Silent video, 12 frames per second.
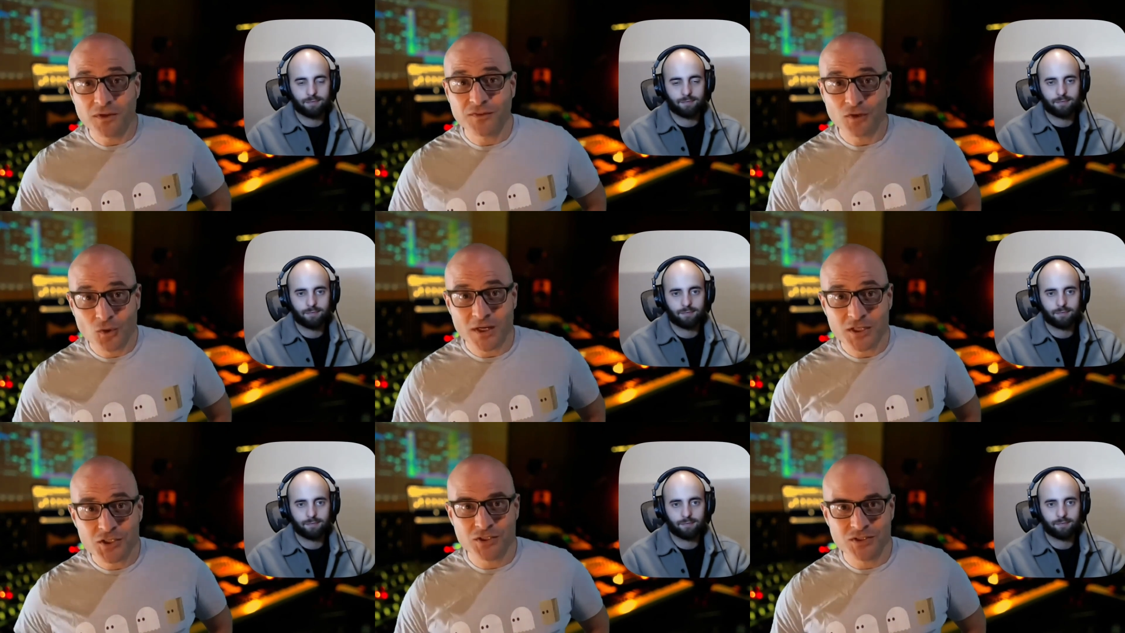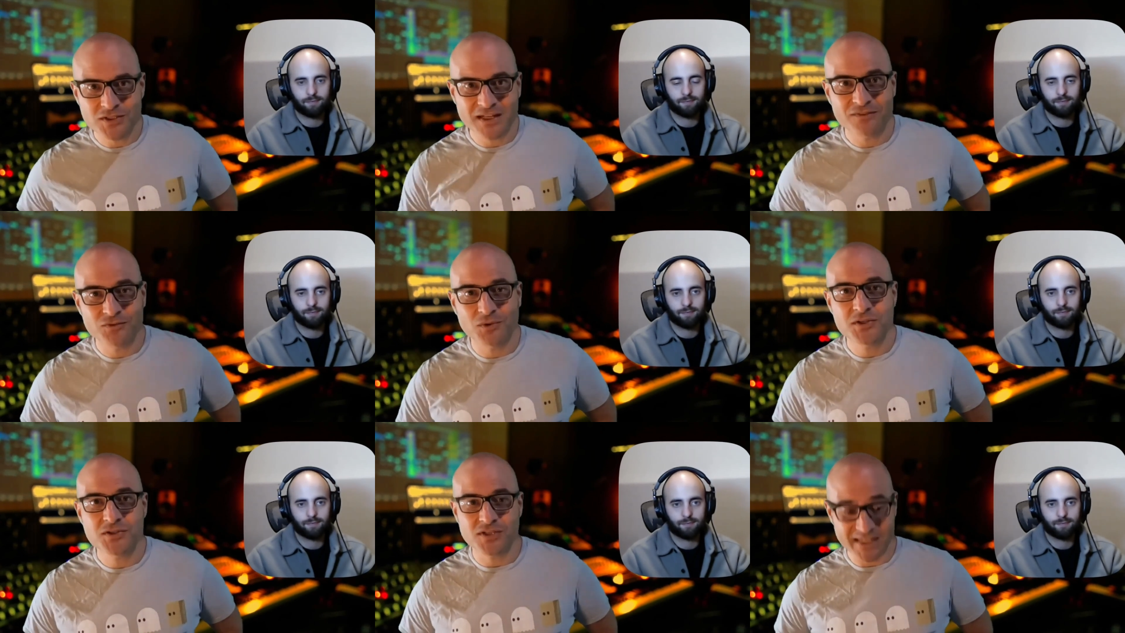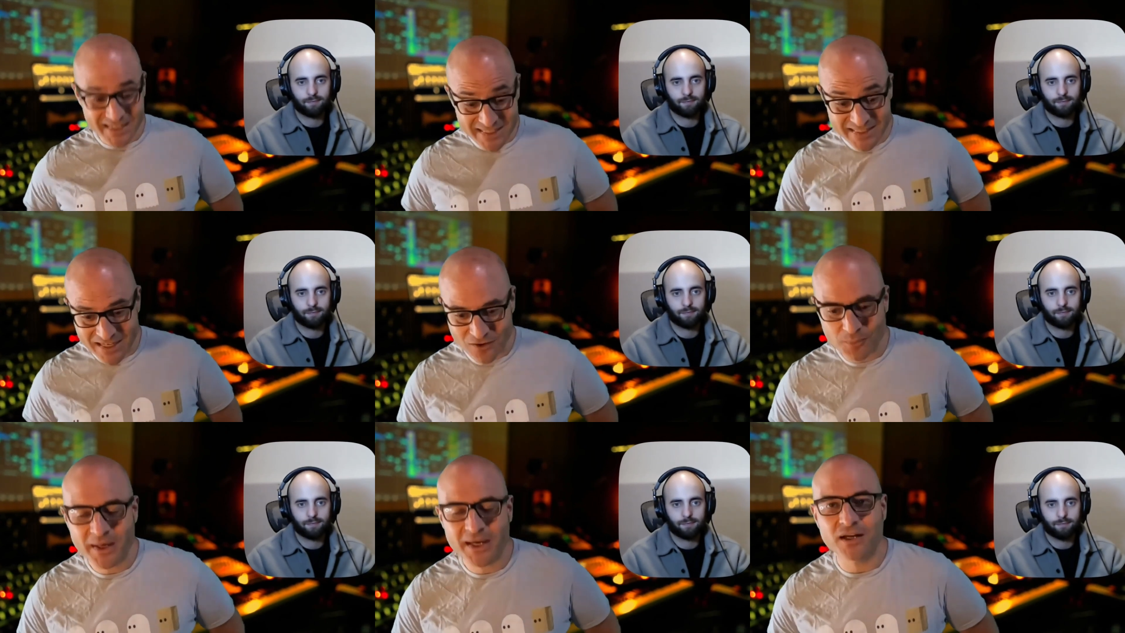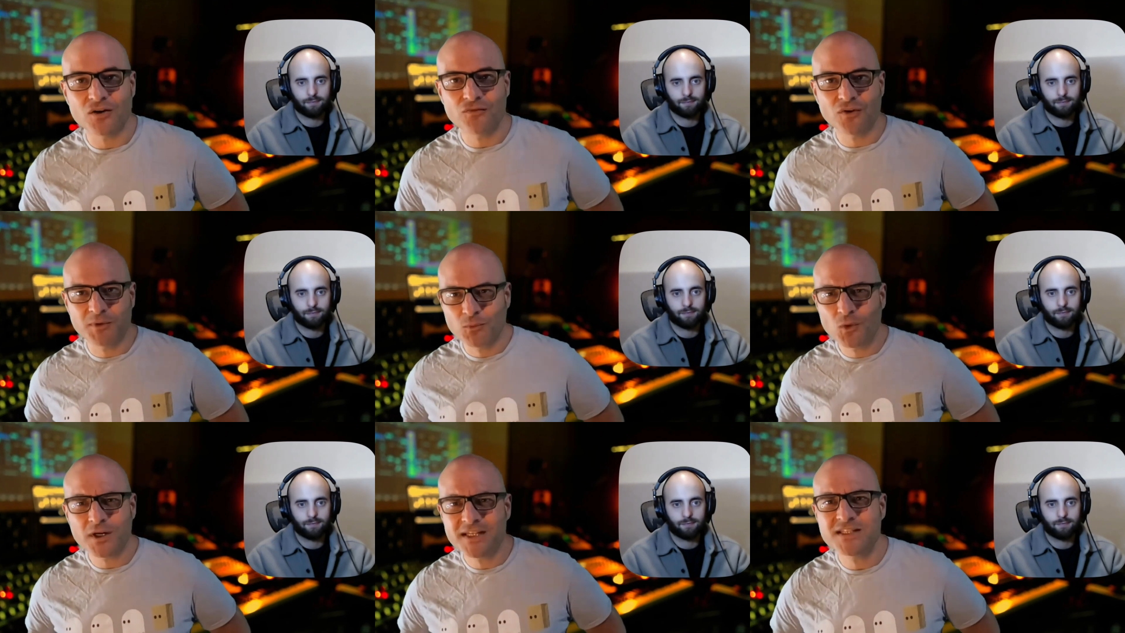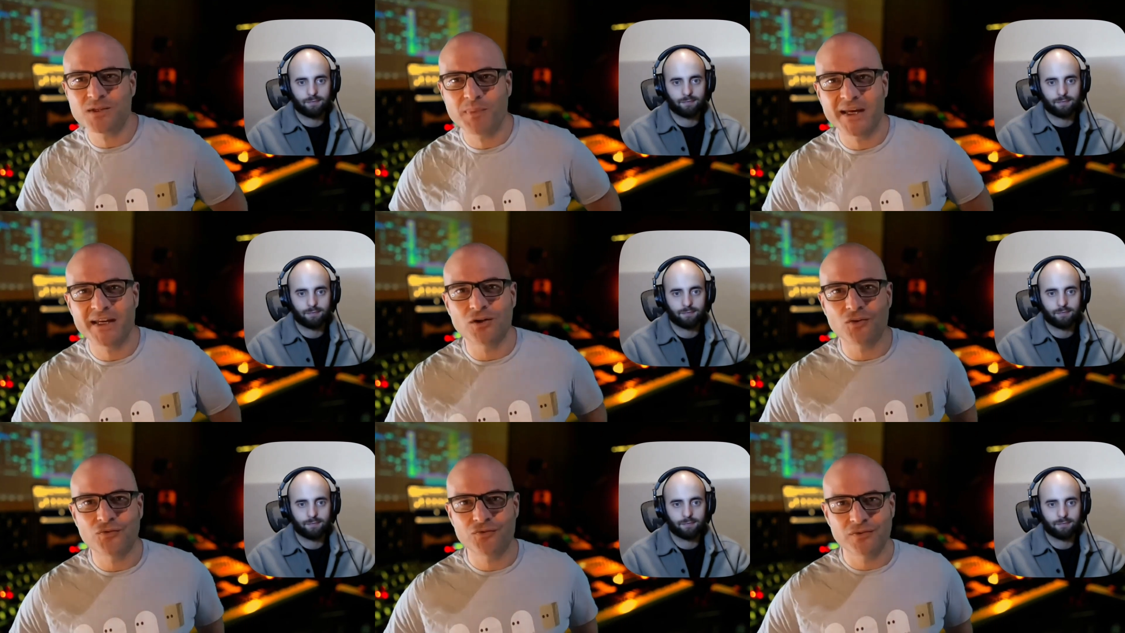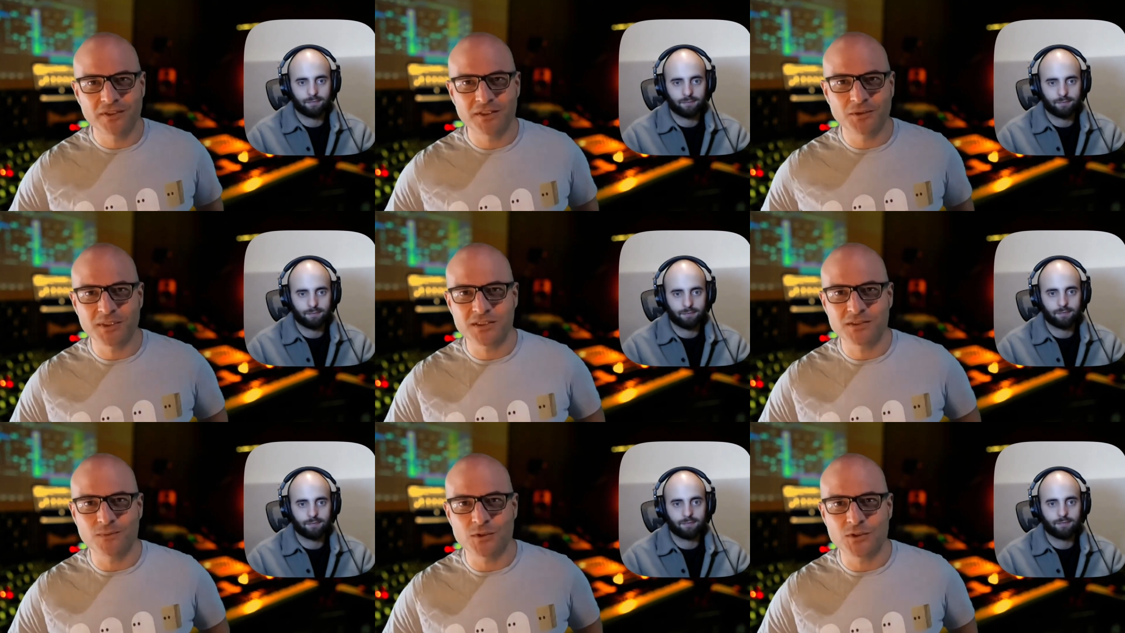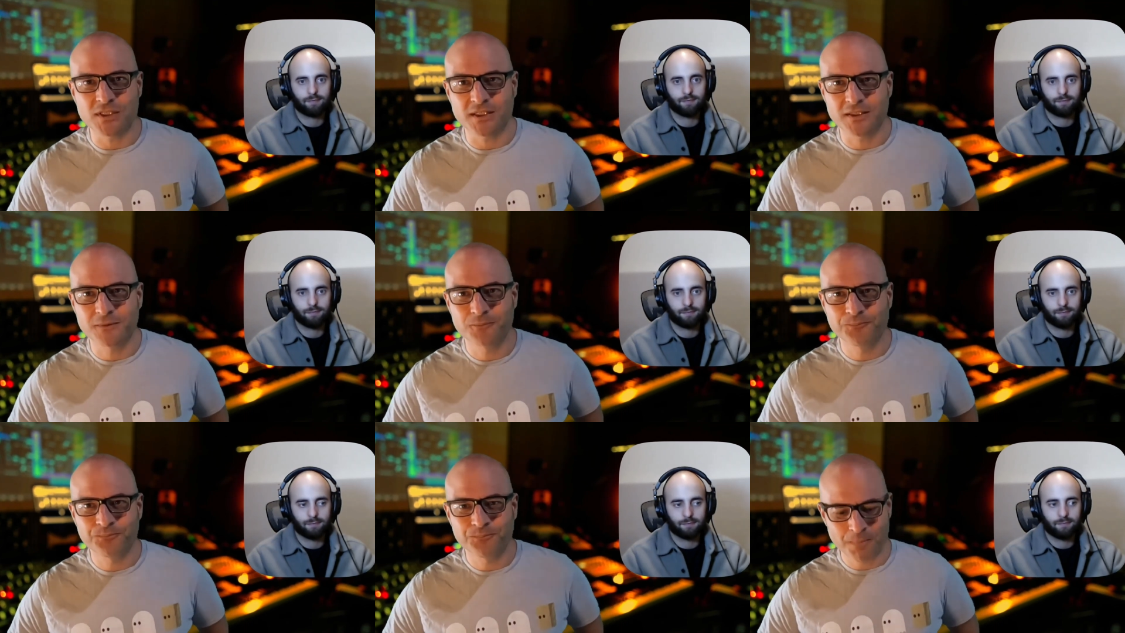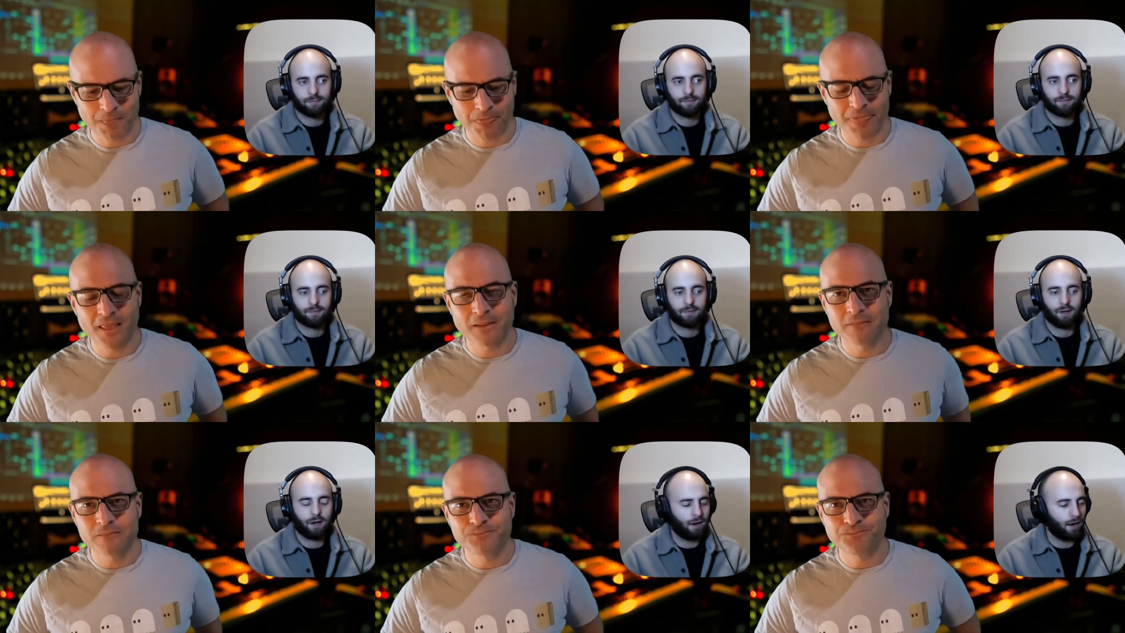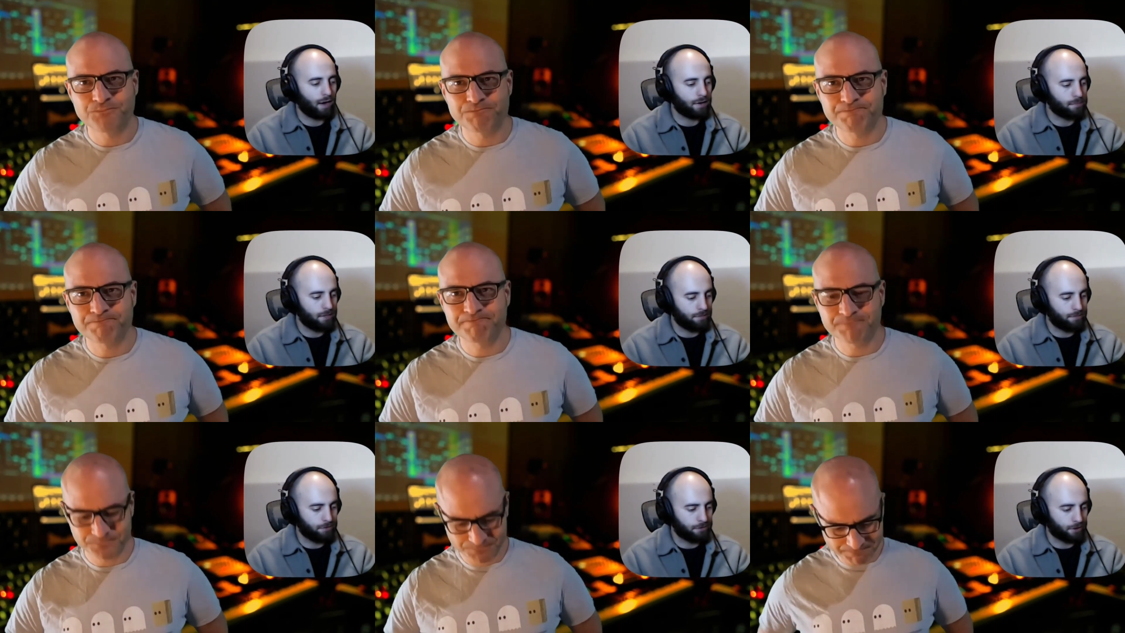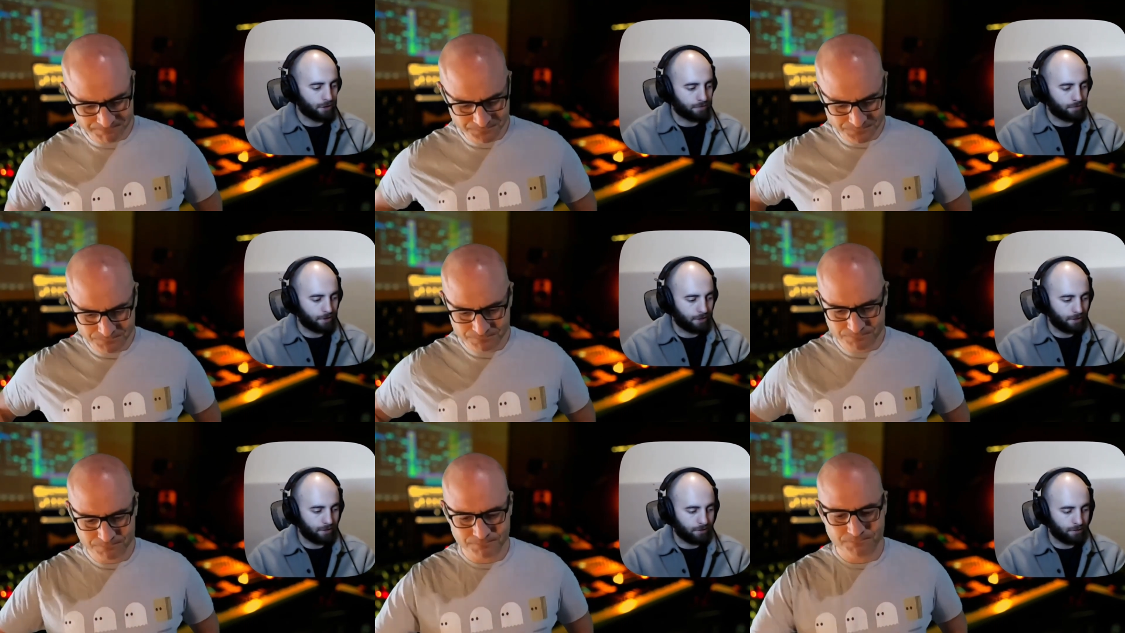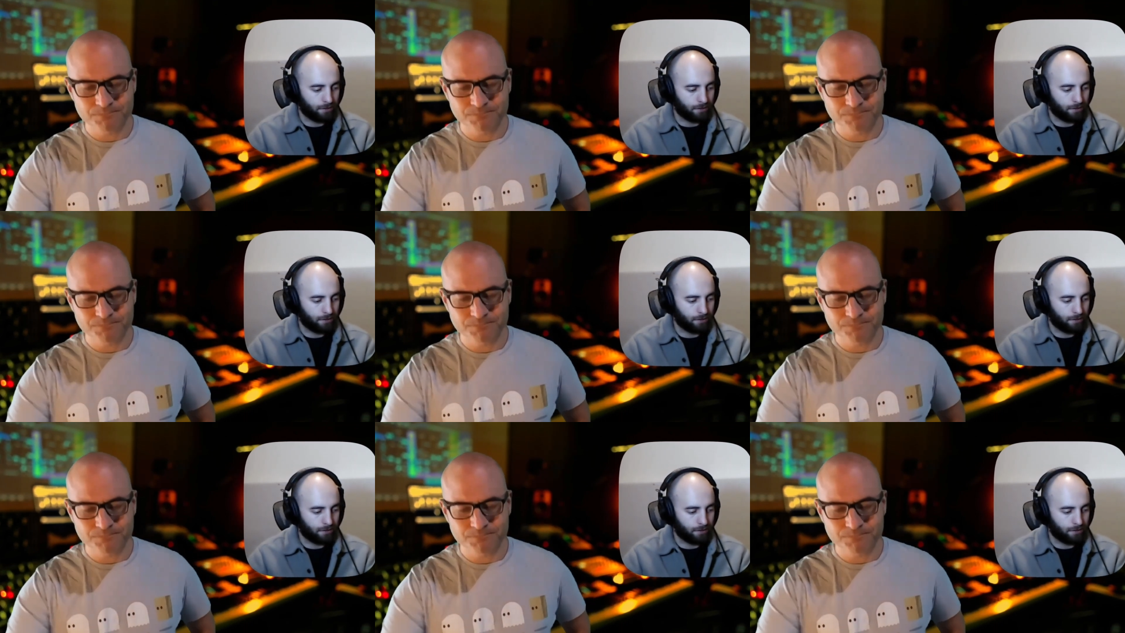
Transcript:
Speaker 1: the questions that you have to answer. Is there a payoff? I mean, what is a payoff in a piece of music?
Speaker 2: Uh, I mean, if you thought of it